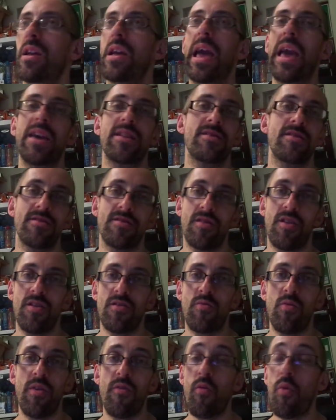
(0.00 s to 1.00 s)

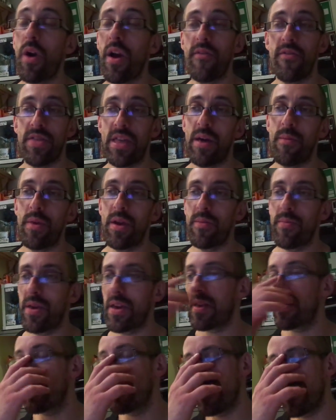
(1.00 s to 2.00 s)
exercise with, whatever that may
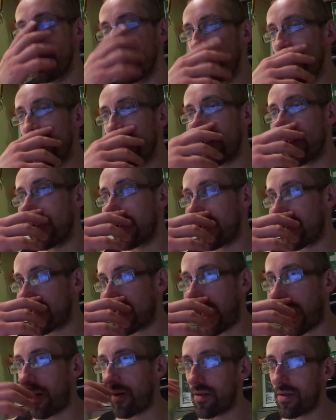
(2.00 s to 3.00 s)
be.
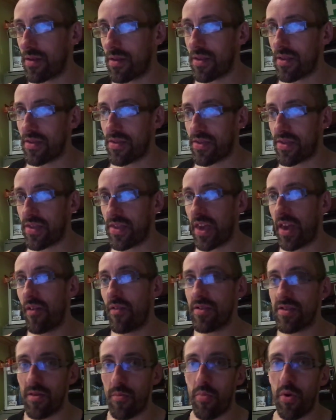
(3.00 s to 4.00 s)
Now, there
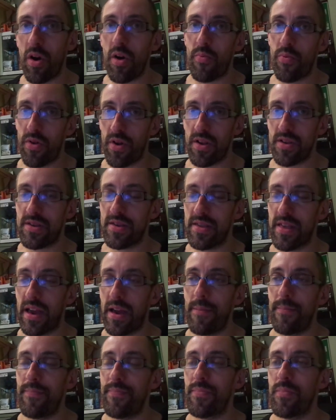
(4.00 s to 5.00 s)
is a byproduct to
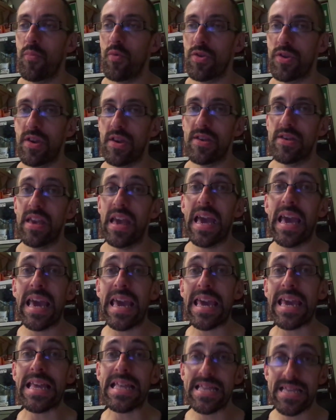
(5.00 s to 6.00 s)
that, which is
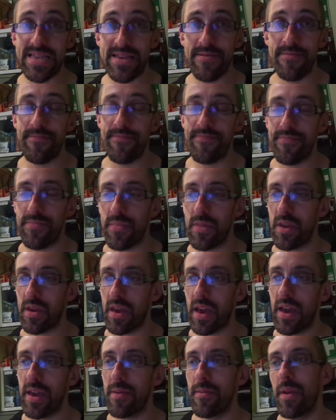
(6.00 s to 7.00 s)
heat,
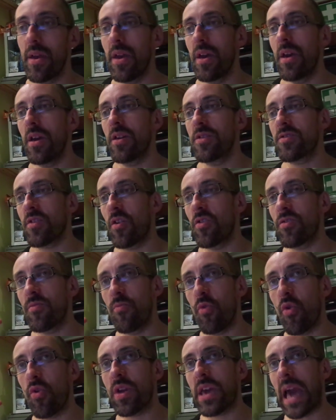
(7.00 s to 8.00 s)
okay? So the
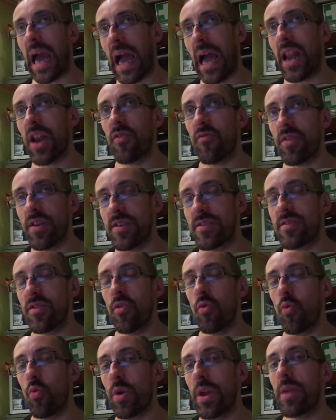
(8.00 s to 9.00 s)
more calories
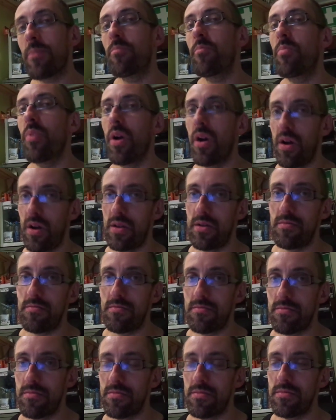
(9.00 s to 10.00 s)
that we burn,
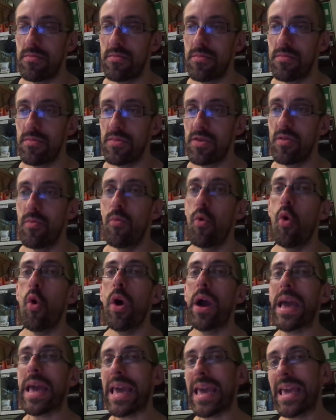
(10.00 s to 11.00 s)
the more
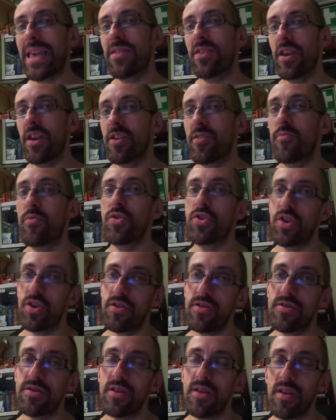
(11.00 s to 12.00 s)
heat that is
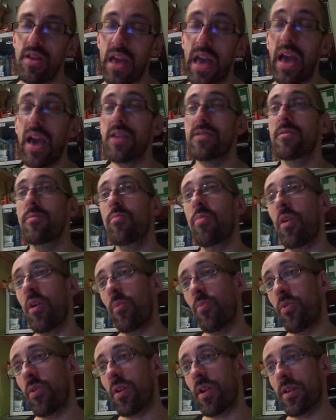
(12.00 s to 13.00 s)
produced as a
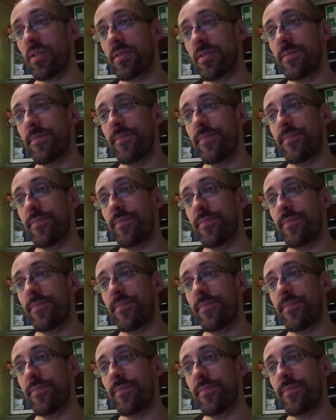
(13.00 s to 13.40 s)
byproduct.